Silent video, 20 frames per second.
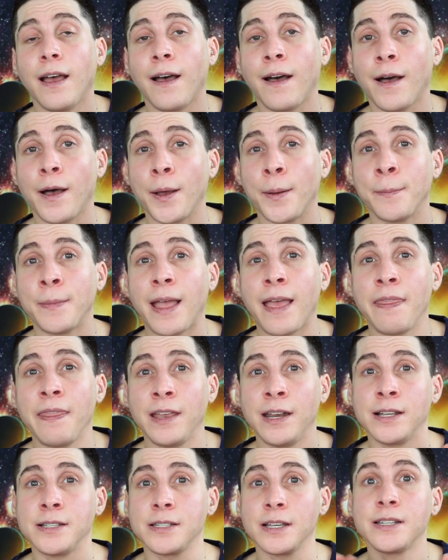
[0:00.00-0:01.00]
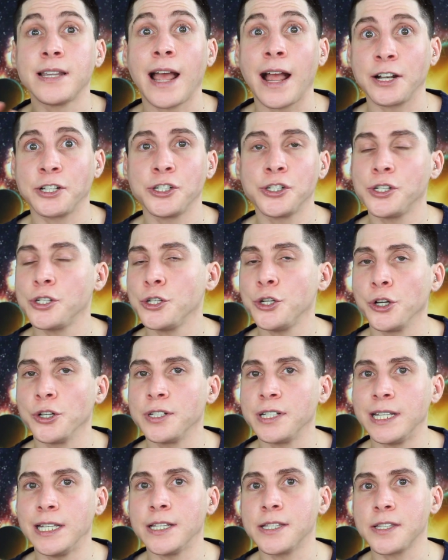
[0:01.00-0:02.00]
And then it's attached to
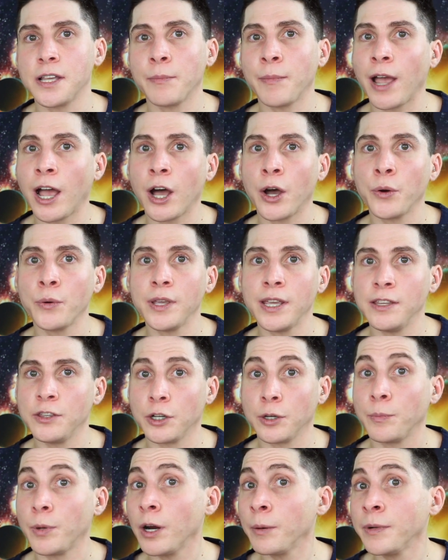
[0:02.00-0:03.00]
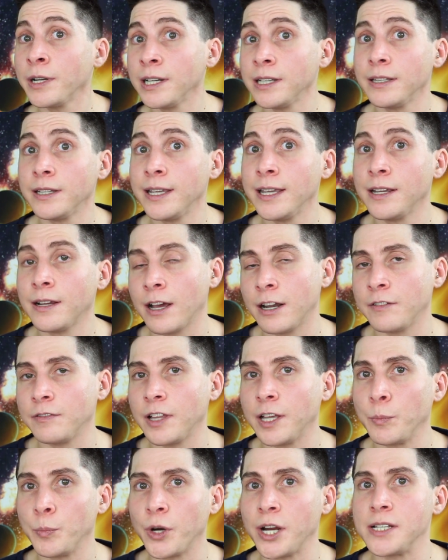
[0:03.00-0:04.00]
your teeth somehow, either permanently, kind of
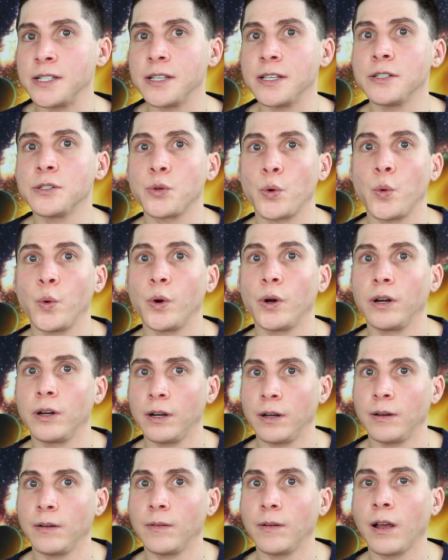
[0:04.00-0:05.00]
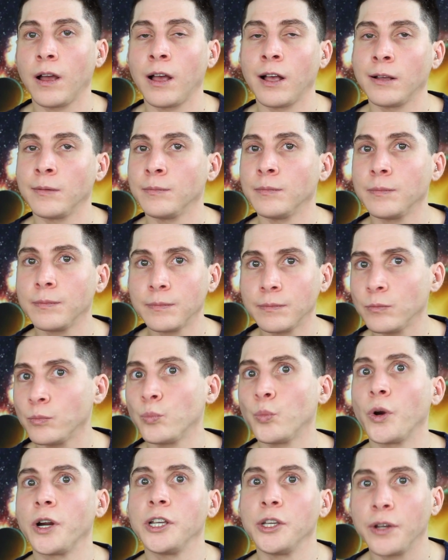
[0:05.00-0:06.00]
like braces, or
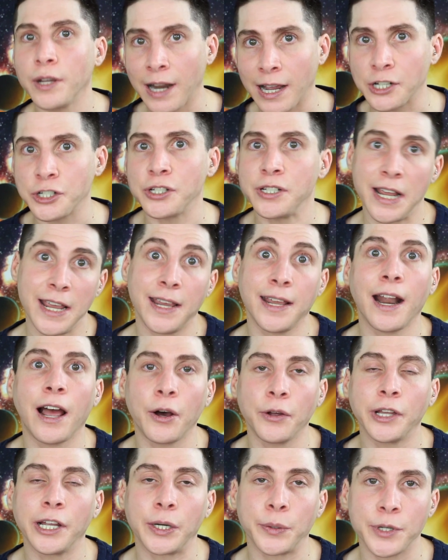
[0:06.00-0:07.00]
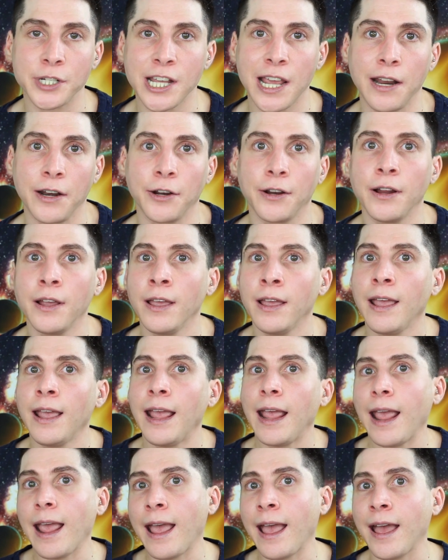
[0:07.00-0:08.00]
where you can actually take it out like a retainer.
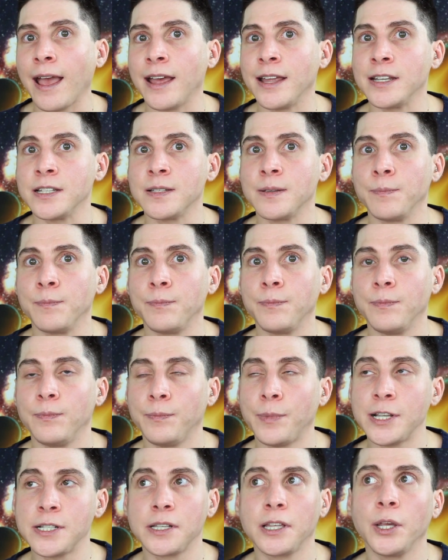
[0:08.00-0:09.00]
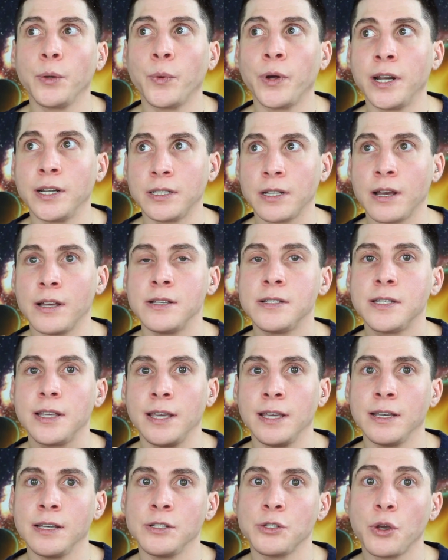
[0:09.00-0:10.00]
And basically what it does
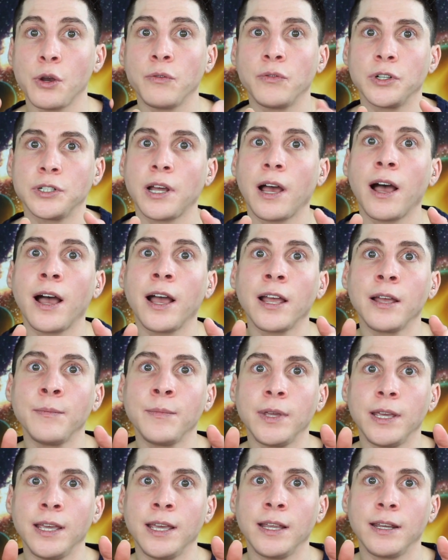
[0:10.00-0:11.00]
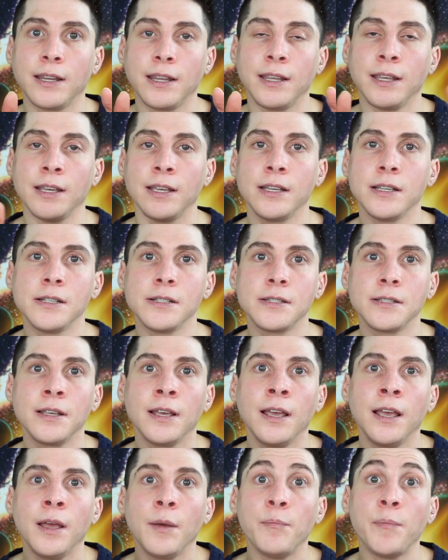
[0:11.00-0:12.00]
is over time, it is
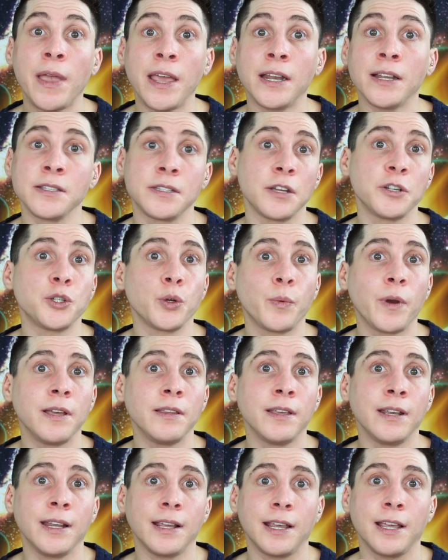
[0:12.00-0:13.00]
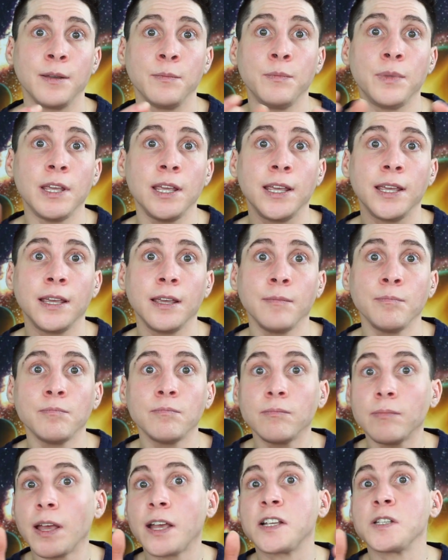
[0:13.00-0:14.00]
made in such a way that it can be
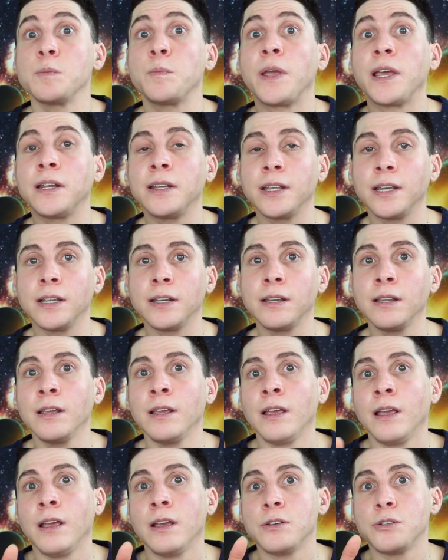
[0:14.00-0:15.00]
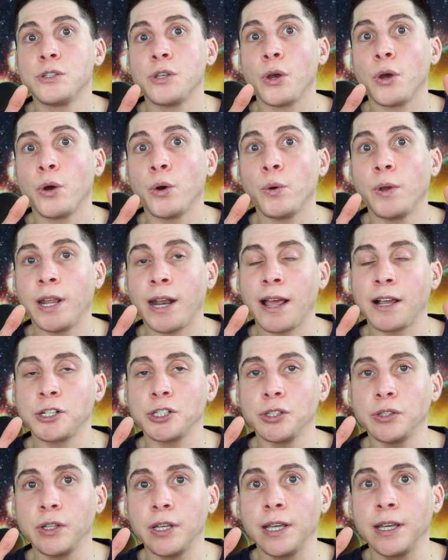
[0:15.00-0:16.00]
expanded. So it
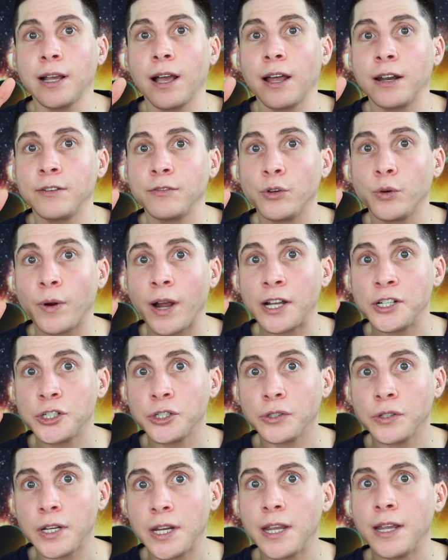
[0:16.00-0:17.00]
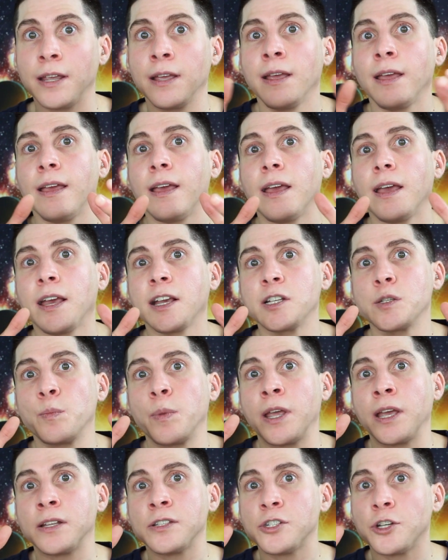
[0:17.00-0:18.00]
actually kind of gradually
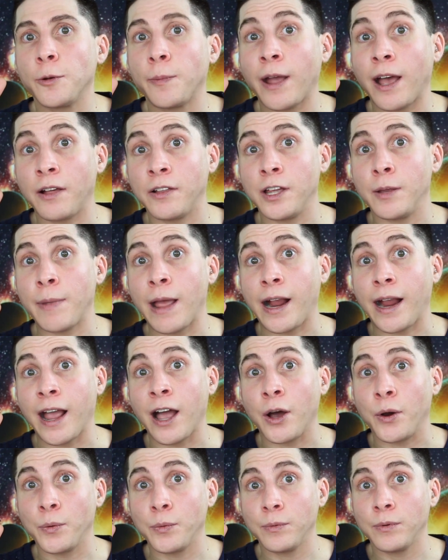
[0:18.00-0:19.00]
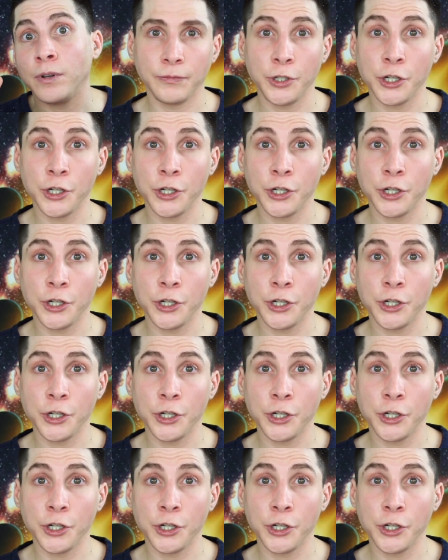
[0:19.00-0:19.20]
expands your palate back out.